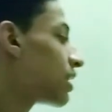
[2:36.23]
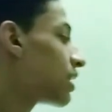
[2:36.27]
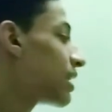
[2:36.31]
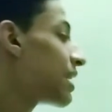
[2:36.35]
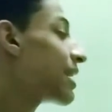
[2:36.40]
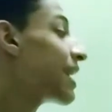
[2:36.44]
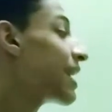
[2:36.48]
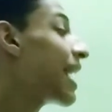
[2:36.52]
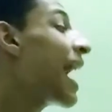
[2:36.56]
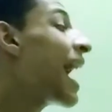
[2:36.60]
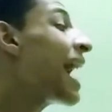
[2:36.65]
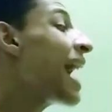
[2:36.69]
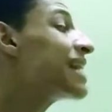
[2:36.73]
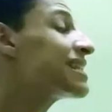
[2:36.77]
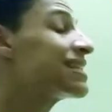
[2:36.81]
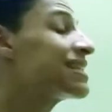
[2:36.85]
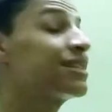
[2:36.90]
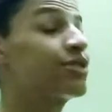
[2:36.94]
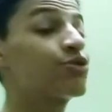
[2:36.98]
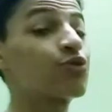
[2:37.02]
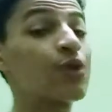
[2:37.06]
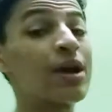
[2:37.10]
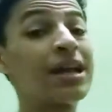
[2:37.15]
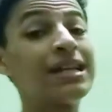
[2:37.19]
It
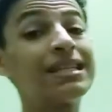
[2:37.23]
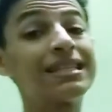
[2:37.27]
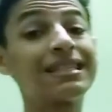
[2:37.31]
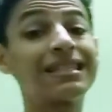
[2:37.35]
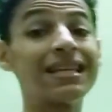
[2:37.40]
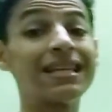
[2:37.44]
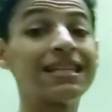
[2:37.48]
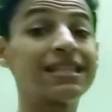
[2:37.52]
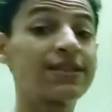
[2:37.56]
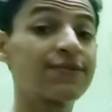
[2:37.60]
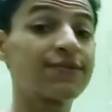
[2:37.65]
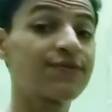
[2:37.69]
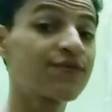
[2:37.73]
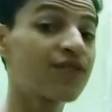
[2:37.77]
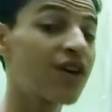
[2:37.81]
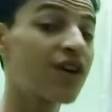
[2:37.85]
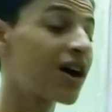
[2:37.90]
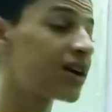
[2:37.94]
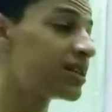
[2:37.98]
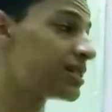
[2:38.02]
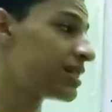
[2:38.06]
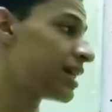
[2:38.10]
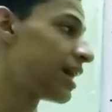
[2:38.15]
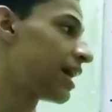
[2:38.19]
hasn't rained since
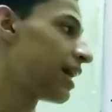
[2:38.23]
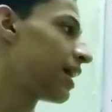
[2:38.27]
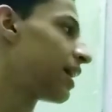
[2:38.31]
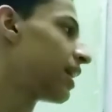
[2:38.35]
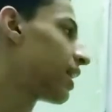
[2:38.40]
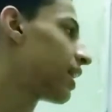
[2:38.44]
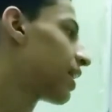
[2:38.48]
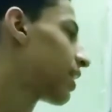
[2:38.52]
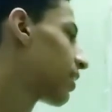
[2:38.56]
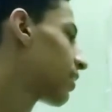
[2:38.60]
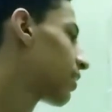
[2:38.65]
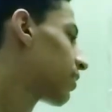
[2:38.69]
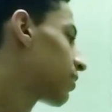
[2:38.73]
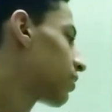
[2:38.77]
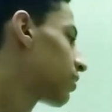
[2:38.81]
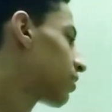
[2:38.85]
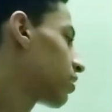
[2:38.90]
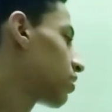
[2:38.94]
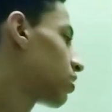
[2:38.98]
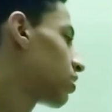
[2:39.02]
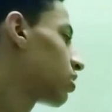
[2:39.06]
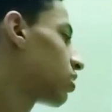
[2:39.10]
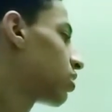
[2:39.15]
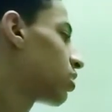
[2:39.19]
Friday.
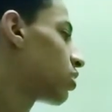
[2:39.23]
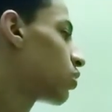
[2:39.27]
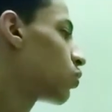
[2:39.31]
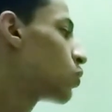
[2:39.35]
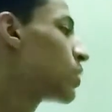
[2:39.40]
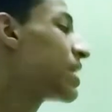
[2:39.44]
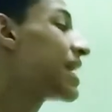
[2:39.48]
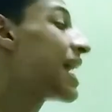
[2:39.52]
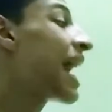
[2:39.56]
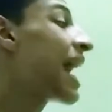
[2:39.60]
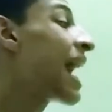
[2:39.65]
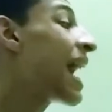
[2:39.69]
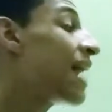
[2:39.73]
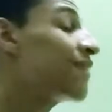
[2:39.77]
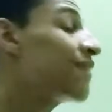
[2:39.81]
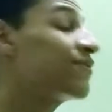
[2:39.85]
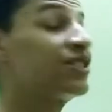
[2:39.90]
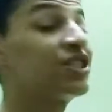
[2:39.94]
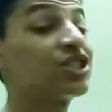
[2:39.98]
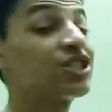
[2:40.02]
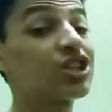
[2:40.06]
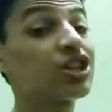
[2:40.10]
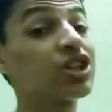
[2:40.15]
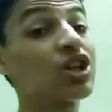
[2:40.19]
We
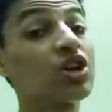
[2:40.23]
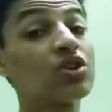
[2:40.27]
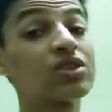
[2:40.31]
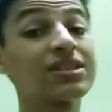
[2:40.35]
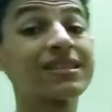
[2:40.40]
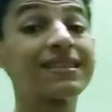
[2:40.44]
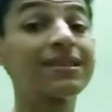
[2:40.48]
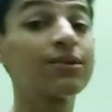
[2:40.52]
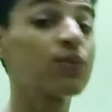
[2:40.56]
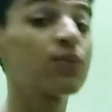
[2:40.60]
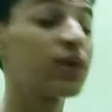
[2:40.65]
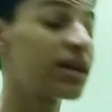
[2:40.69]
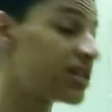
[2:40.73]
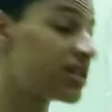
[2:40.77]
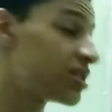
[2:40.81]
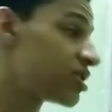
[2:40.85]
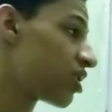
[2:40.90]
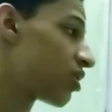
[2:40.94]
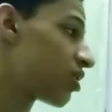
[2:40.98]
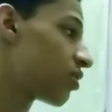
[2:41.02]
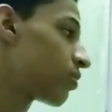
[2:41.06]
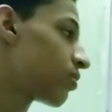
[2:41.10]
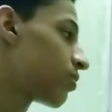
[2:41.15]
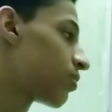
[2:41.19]
haven't closed the
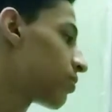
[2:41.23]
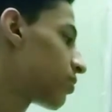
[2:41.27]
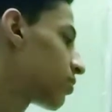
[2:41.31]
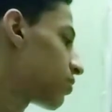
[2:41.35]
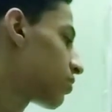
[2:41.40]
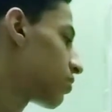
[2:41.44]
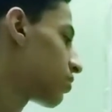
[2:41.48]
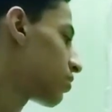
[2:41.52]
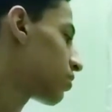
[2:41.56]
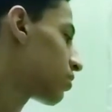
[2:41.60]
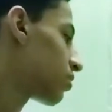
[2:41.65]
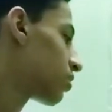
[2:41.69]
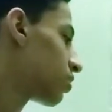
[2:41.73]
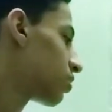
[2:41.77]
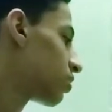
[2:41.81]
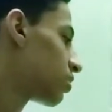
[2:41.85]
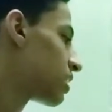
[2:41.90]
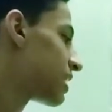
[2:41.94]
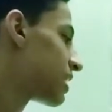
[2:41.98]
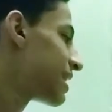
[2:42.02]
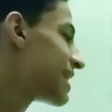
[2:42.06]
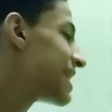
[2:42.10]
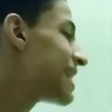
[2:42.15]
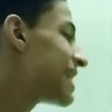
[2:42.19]
window.
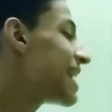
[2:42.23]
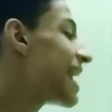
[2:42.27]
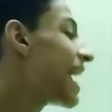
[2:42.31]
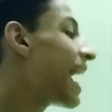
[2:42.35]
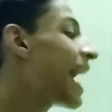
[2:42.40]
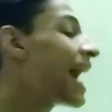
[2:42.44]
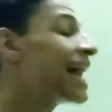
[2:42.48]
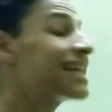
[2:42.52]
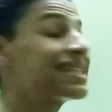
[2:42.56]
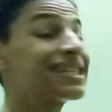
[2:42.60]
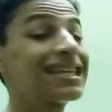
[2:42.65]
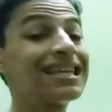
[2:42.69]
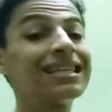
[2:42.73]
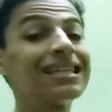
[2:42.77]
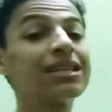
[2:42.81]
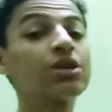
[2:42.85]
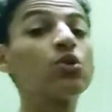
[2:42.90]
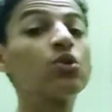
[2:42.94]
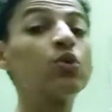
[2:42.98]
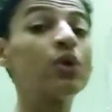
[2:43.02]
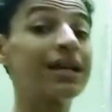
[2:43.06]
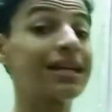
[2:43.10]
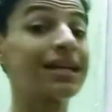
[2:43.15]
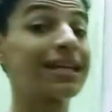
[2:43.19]
He hasn't
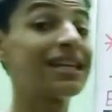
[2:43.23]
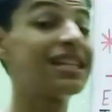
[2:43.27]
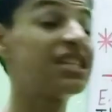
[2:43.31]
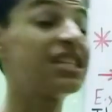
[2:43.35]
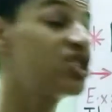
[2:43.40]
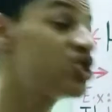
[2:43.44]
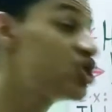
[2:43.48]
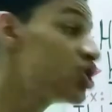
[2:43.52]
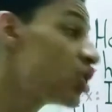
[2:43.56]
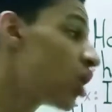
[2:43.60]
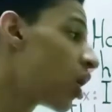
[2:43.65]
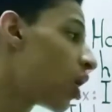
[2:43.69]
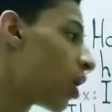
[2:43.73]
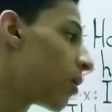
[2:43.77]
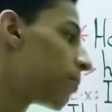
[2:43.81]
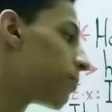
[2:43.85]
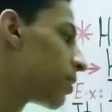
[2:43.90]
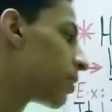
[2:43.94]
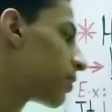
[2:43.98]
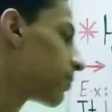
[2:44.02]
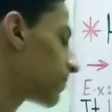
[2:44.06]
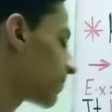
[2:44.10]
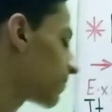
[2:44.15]
quit his job.